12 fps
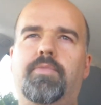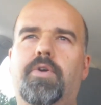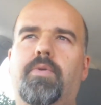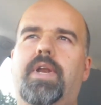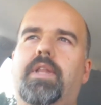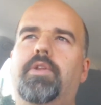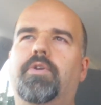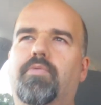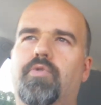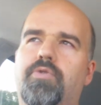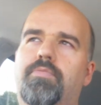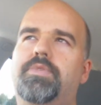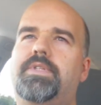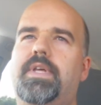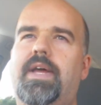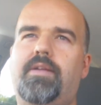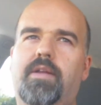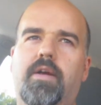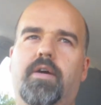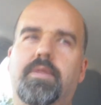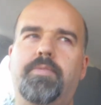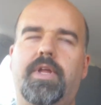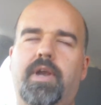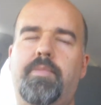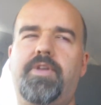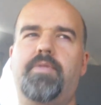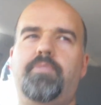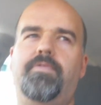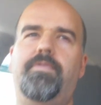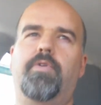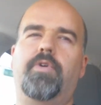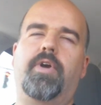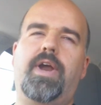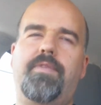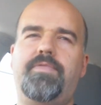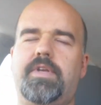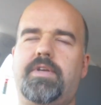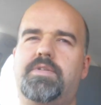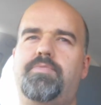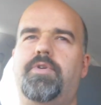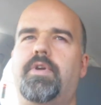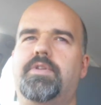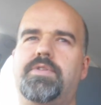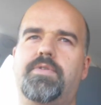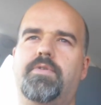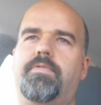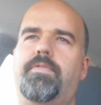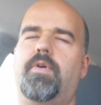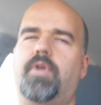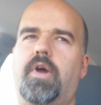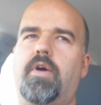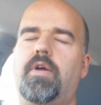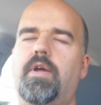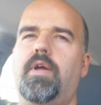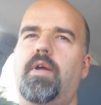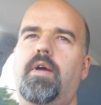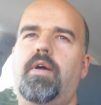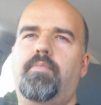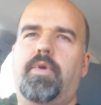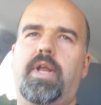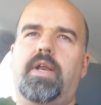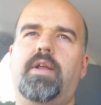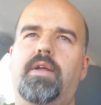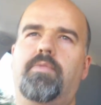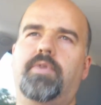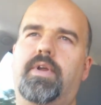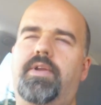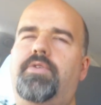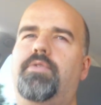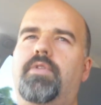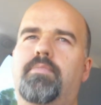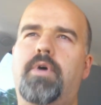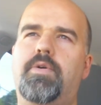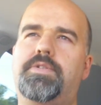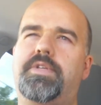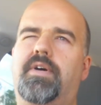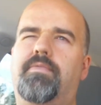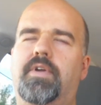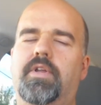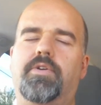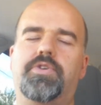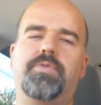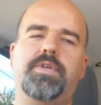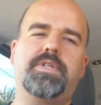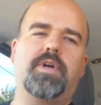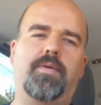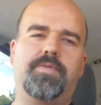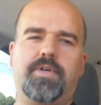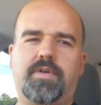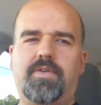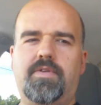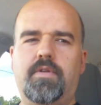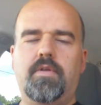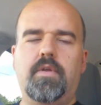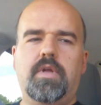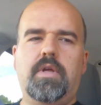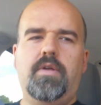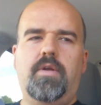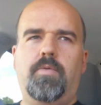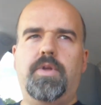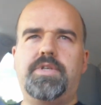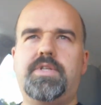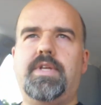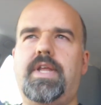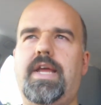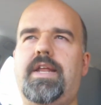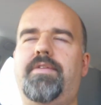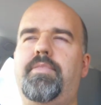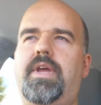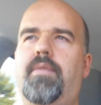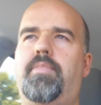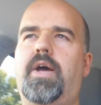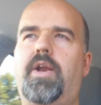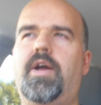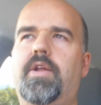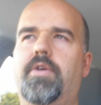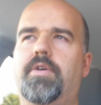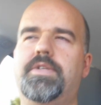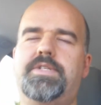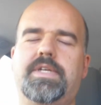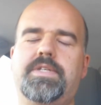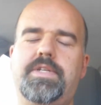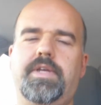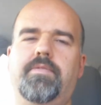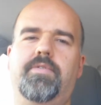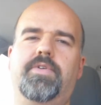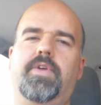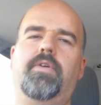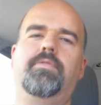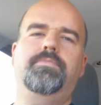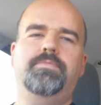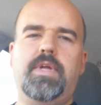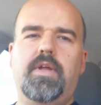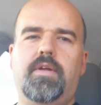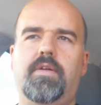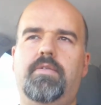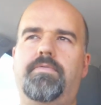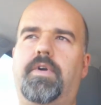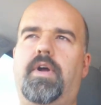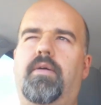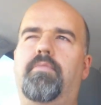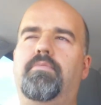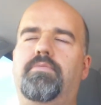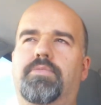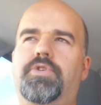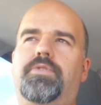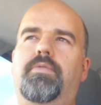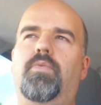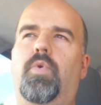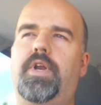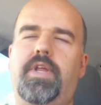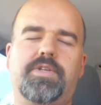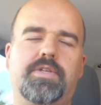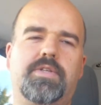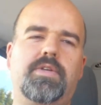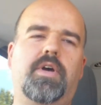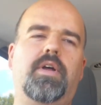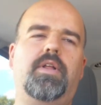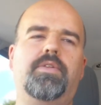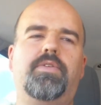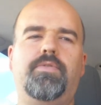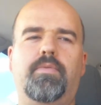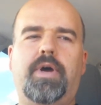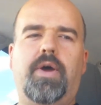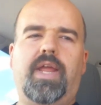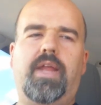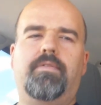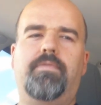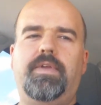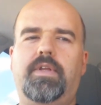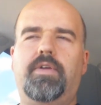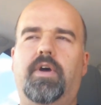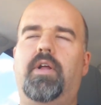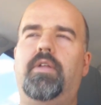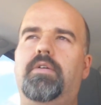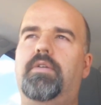creating little rooms that ultimately are meant to be photographed and experienced through a photo. But what I do the most of are little tree sculptures, which to date I've made about 160 of or so, from 1 inches tall to about 8 feet tall.